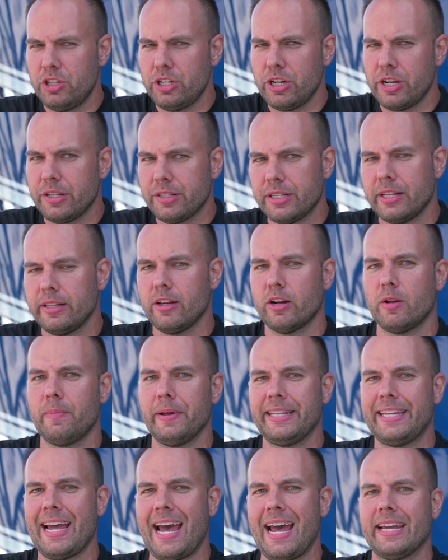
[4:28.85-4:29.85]
just a little
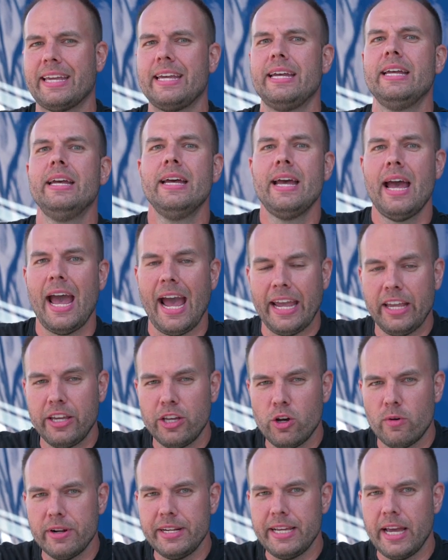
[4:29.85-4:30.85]
bit tacky, and you
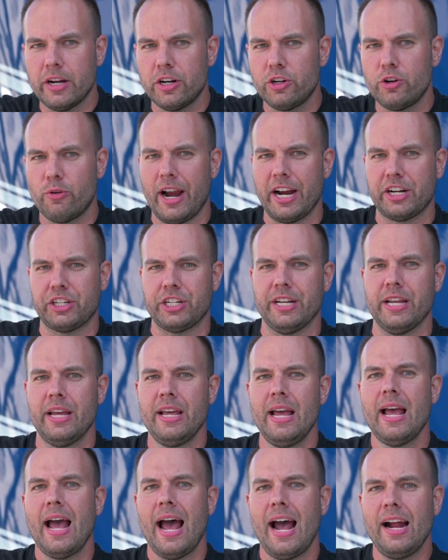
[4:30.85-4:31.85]
go in the other direction.
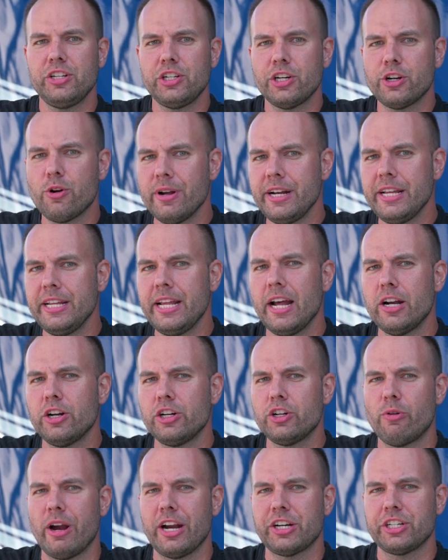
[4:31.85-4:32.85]
As you're going in the other
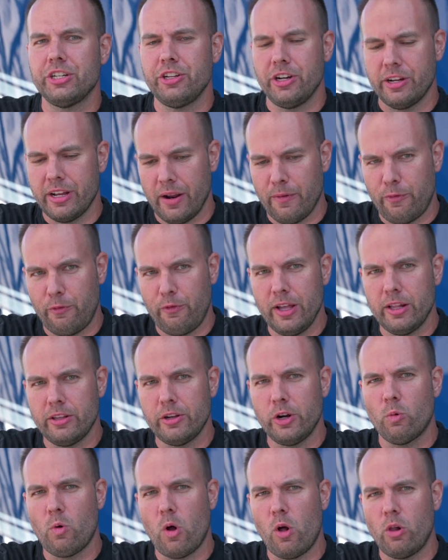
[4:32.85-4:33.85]
direction, you're gonna feel
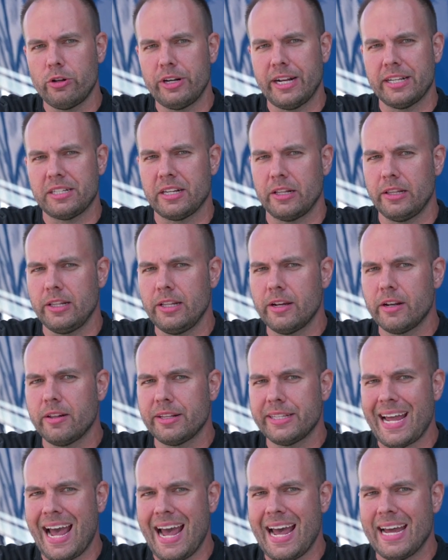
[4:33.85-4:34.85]
your roller that's a little
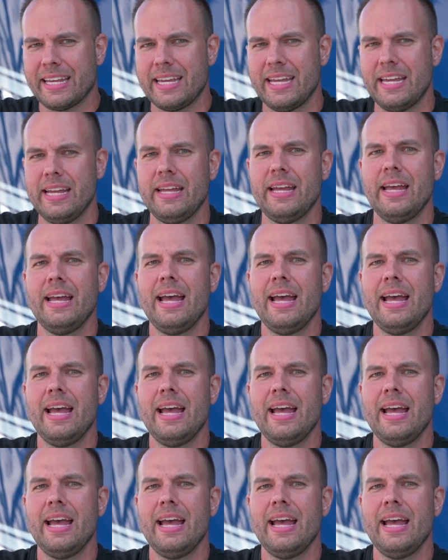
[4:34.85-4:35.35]
tacky,